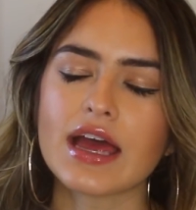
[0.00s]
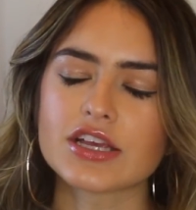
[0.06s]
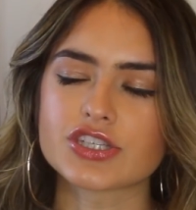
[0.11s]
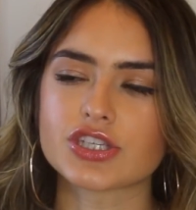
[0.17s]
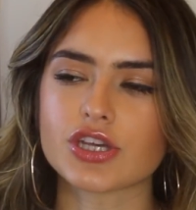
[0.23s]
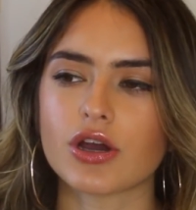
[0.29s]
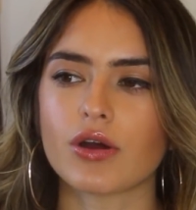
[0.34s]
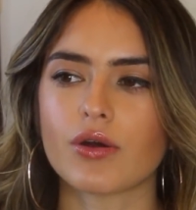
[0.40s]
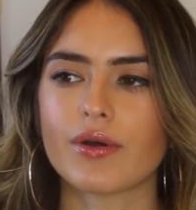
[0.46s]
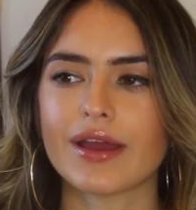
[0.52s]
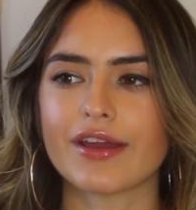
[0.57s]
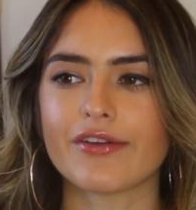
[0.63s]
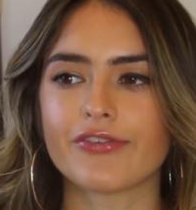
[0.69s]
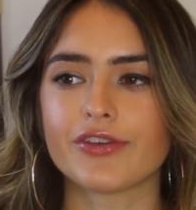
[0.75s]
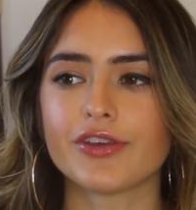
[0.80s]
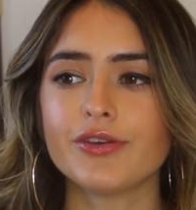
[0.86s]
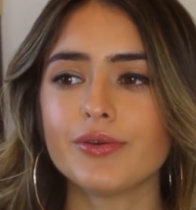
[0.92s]
So
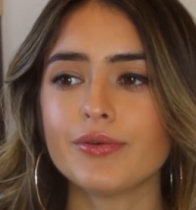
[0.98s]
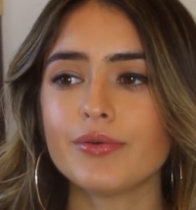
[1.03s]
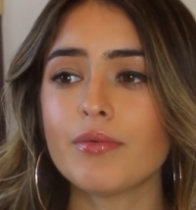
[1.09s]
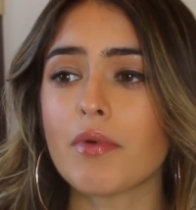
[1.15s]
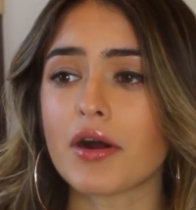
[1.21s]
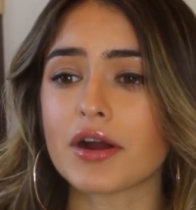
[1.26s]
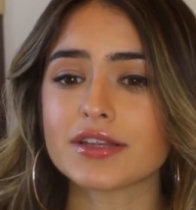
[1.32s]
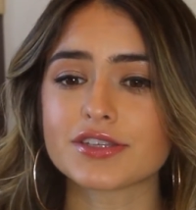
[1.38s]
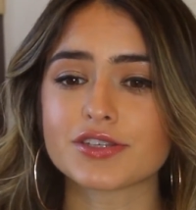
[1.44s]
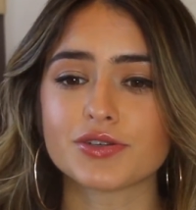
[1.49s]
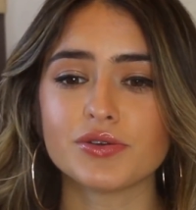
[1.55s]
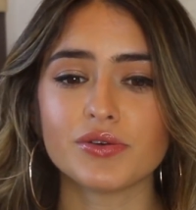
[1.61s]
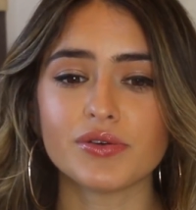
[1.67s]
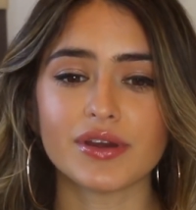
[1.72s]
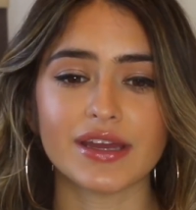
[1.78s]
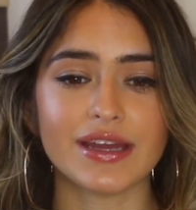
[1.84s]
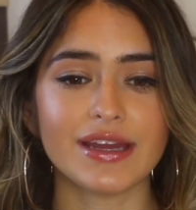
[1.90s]
if you want
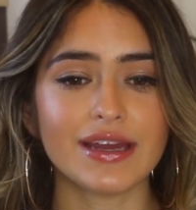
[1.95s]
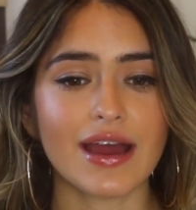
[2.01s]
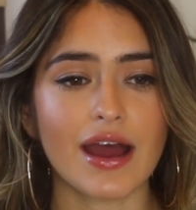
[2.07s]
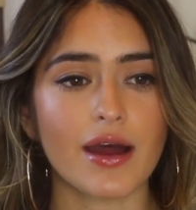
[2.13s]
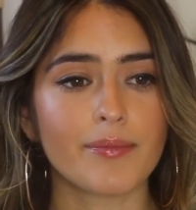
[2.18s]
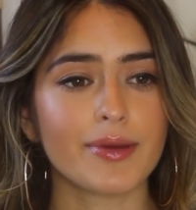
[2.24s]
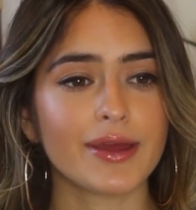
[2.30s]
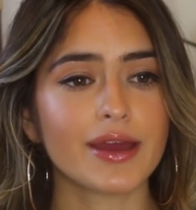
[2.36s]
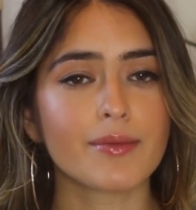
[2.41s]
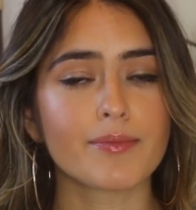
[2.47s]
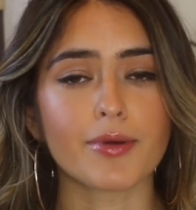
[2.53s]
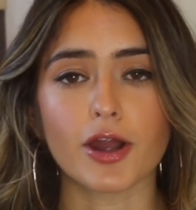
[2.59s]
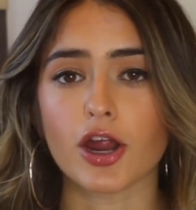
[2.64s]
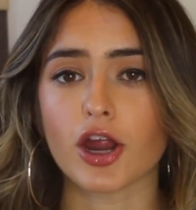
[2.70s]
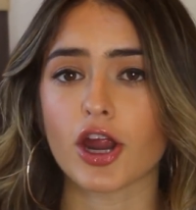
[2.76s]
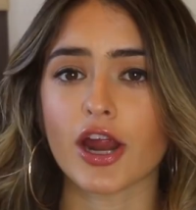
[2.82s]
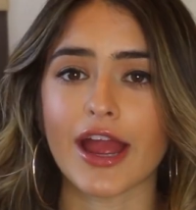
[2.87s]
to eat a big
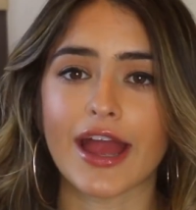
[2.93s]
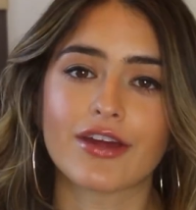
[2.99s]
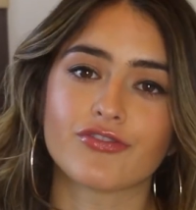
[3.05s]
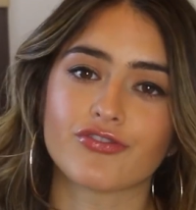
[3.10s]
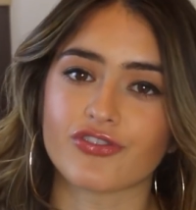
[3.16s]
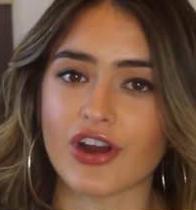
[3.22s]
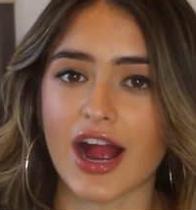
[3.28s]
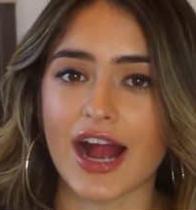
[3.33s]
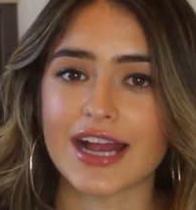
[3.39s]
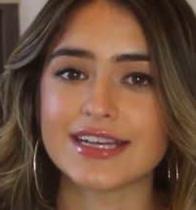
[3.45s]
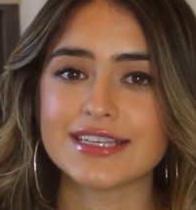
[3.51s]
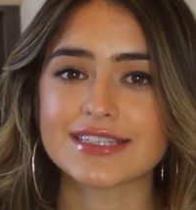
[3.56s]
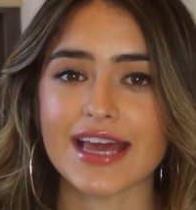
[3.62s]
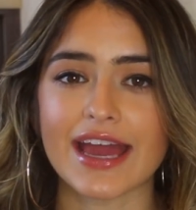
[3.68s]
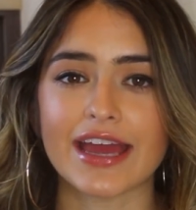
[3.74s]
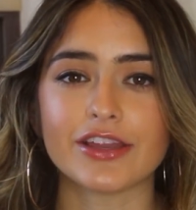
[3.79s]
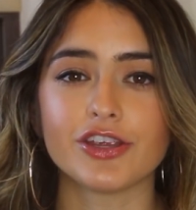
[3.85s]
burger and
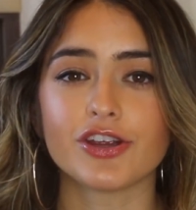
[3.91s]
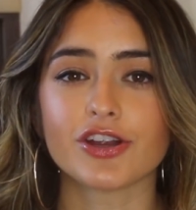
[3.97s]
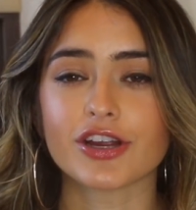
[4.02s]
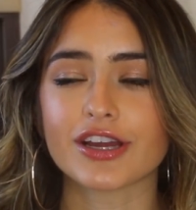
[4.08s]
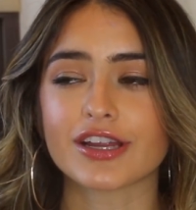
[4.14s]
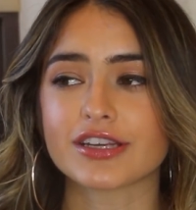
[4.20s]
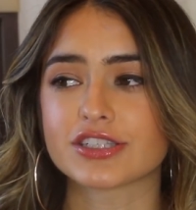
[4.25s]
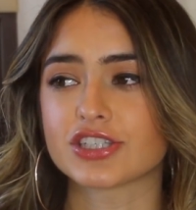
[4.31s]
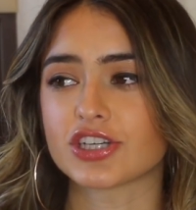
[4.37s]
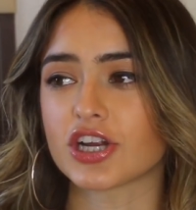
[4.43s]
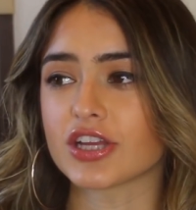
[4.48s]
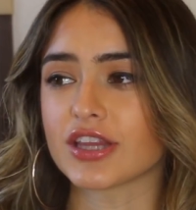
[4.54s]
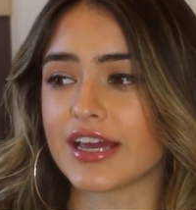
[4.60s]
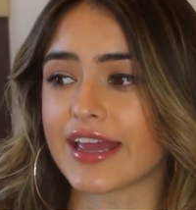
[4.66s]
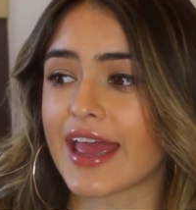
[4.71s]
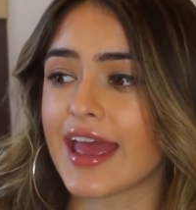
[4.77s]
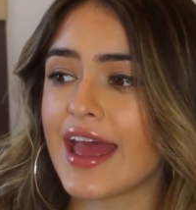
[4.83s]
fries and you're gonna
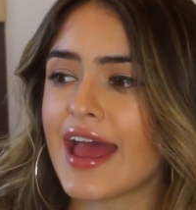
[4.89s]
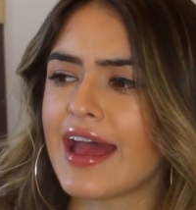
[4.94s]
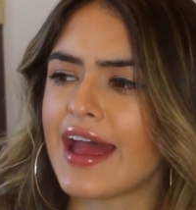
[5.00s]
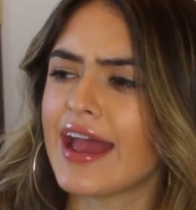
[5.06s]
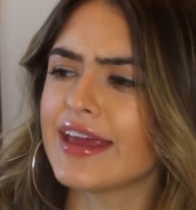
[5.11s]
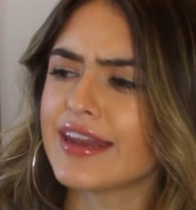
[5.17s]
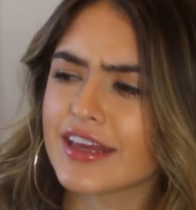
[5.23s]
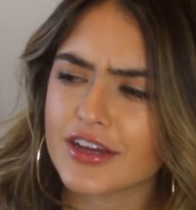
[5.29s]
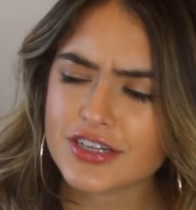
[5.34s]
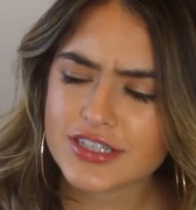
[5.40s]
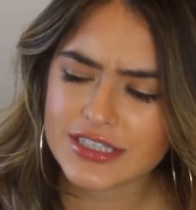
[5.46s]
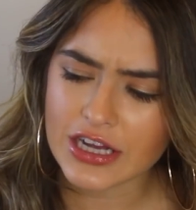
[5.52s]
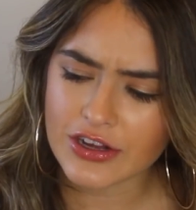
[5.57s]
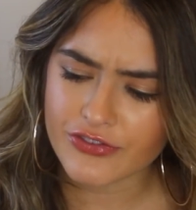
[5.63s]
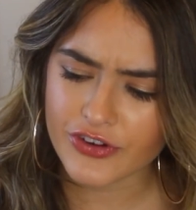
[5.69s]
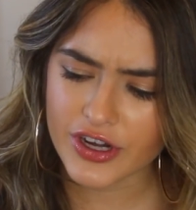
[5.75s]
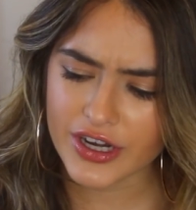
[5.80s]
start like hating
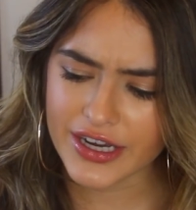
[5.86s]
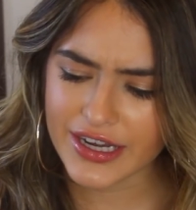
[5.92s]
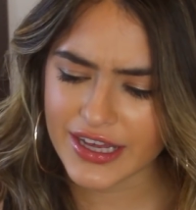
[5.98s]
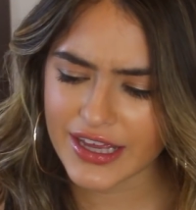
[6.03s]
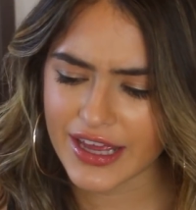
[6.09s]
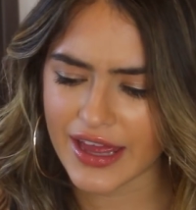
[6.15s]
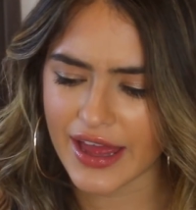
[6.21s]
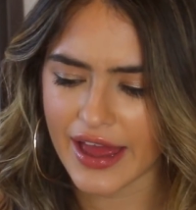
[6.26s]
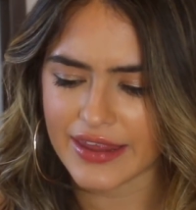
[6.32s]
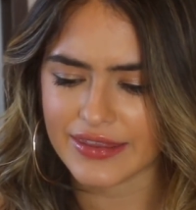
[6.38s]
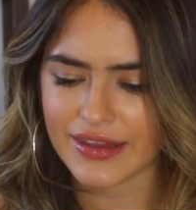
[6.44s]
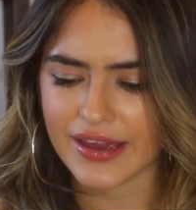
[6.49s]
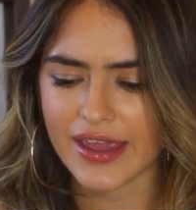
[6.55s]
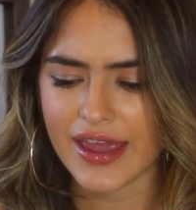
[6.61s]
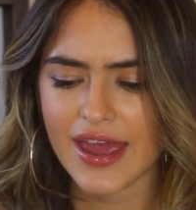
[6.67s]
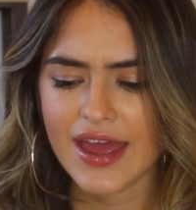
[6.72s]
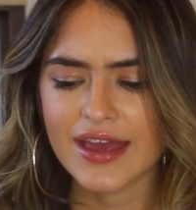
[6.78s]
yourself for eating it and
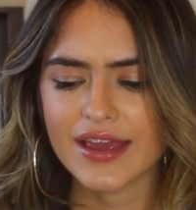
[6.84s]
like